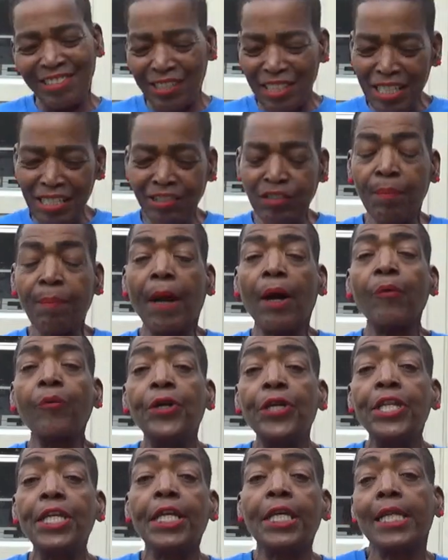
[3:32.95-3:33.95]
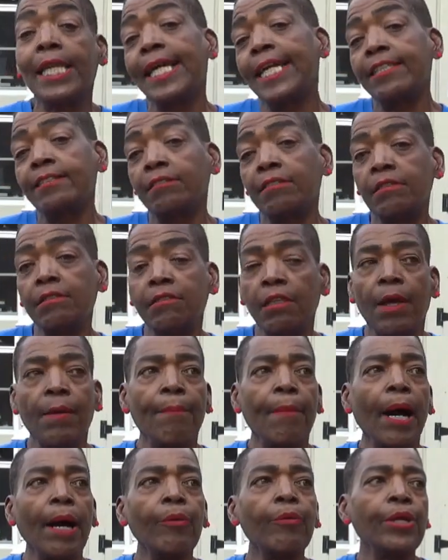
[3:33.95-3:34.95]
These are my reading glasses, and
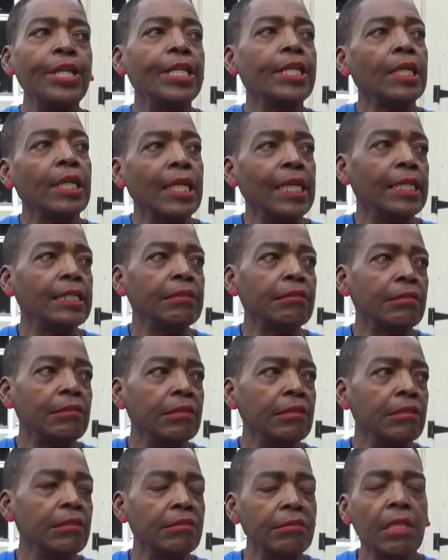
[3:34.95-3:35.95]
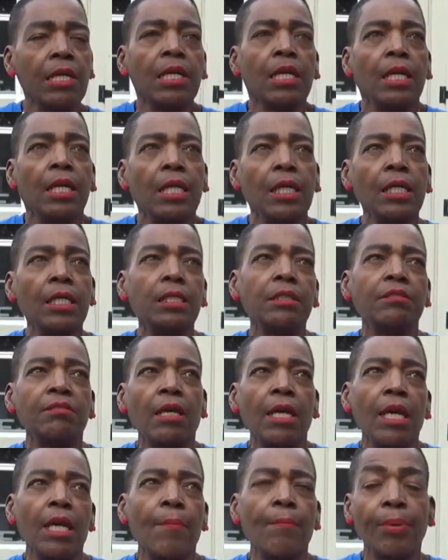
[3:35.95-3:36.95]
my reading glasses is
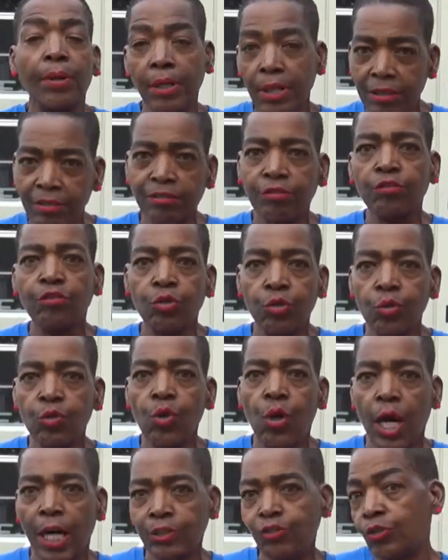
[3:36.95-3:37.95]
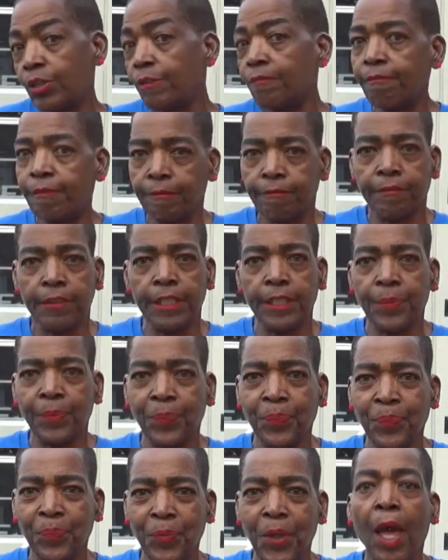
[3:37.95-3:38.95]
a plus 250.
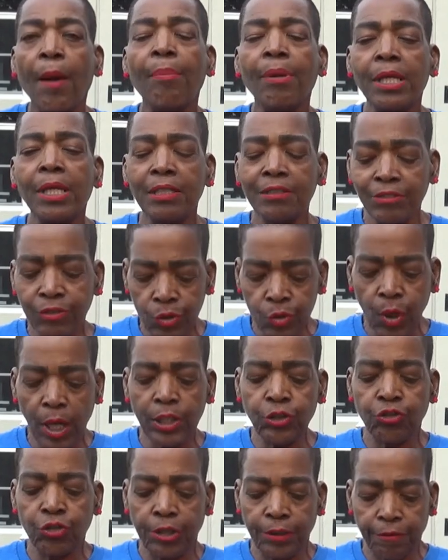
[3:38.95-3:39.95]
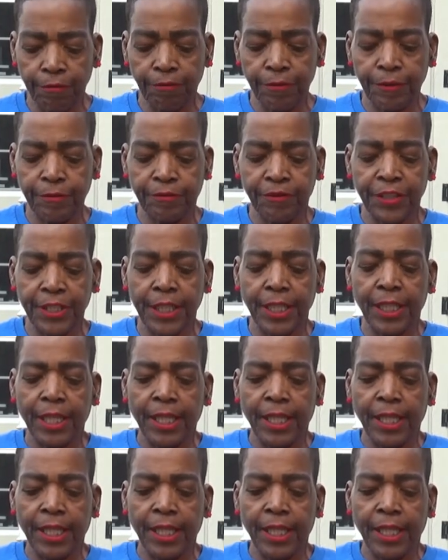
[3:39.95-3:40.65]
Plus 250.